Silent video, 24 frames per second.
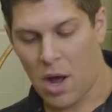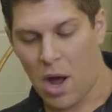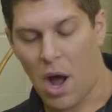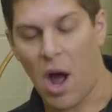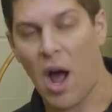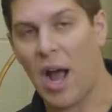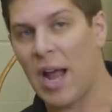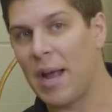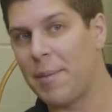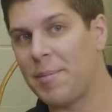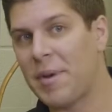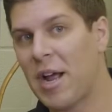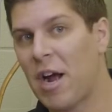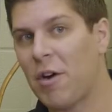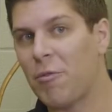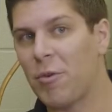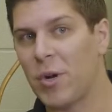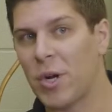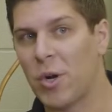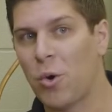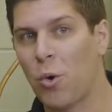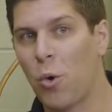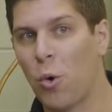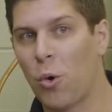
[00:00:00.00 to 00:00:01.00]
I am now
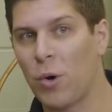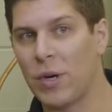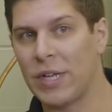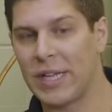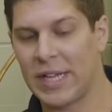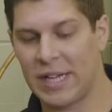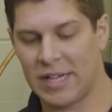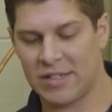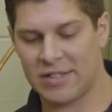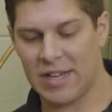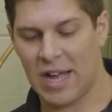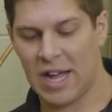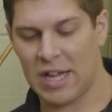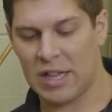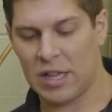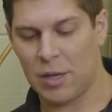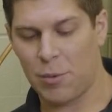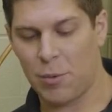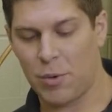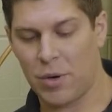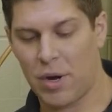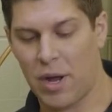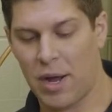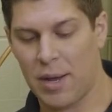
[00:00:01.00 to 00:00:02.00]
recording exactly
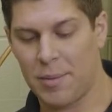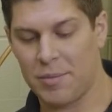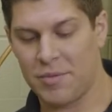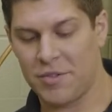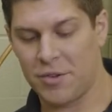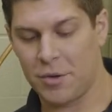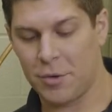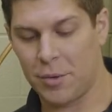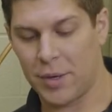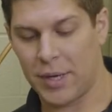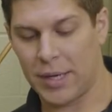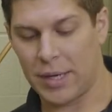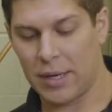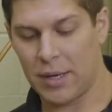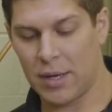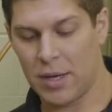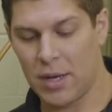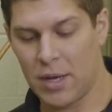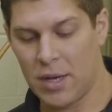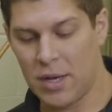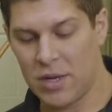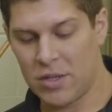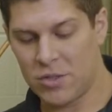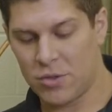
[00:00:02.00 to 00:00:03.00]
what I am doing.
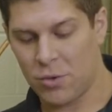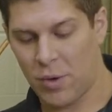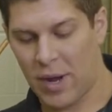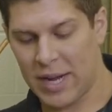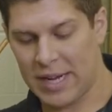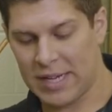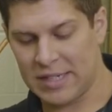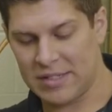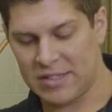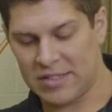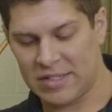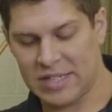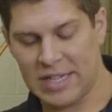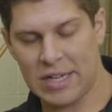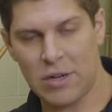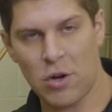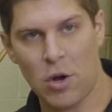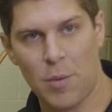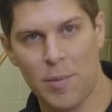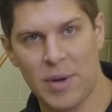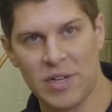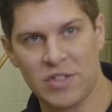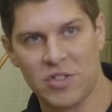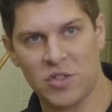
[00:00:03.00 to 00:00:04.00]
So I can see
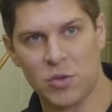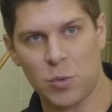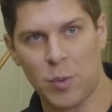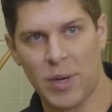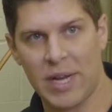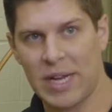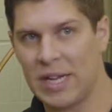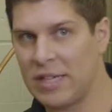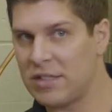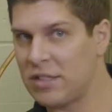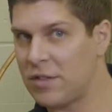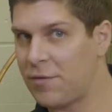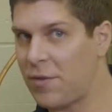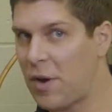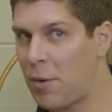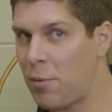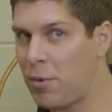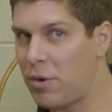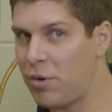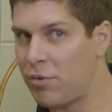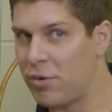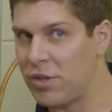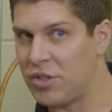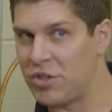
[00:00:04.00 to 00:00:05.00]
all my swings. If I
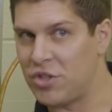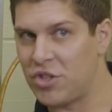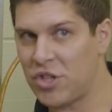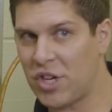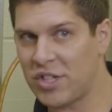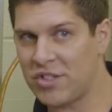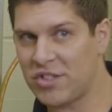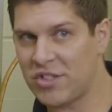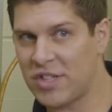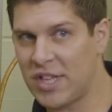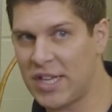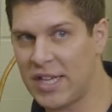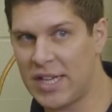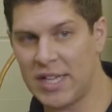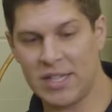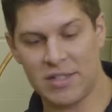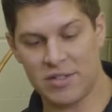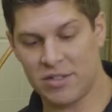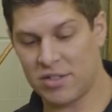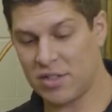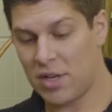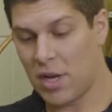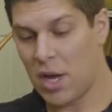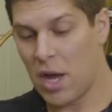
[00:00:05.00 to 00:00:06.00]
want to adjust
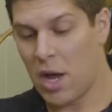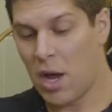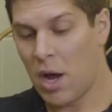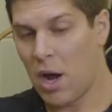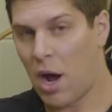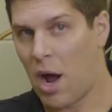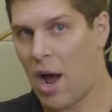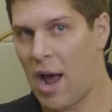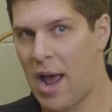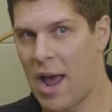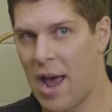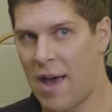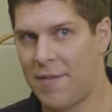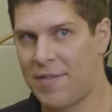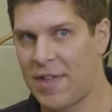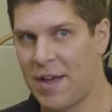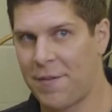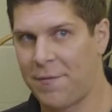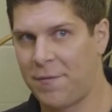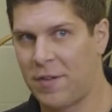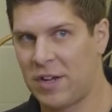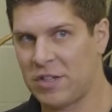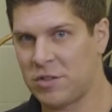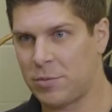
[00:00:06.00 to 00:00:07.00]
things, I have
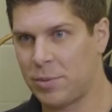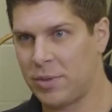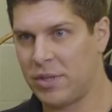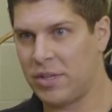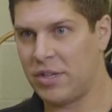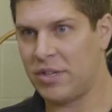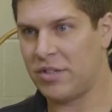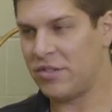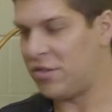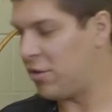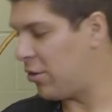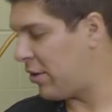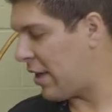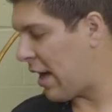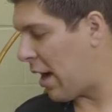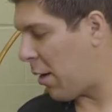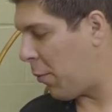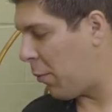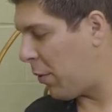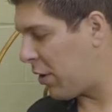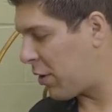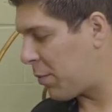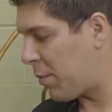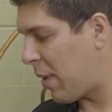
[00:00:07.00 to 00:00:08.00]
that flexibility to do
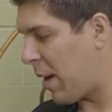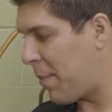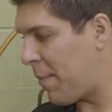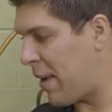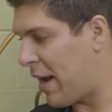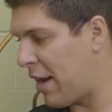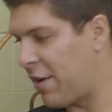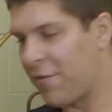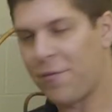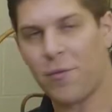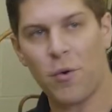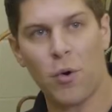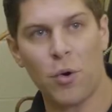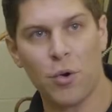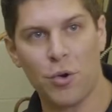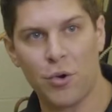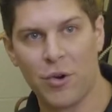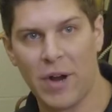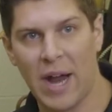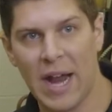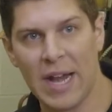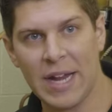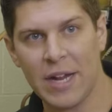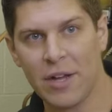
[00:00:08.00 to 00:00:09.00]
that with my manifold
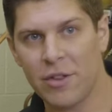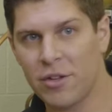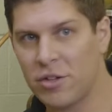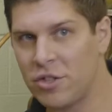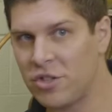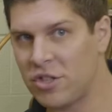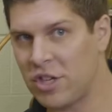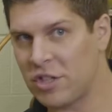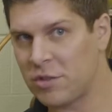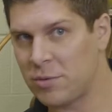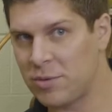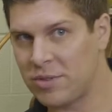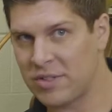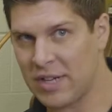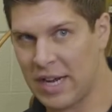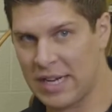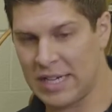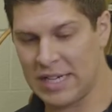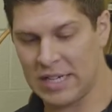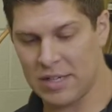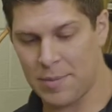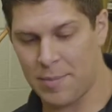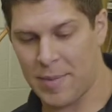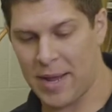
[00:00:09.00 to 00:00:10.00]
or any other adjustments I
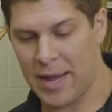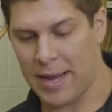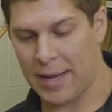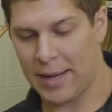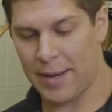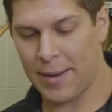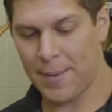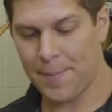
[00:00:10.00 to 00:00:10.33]
need to make.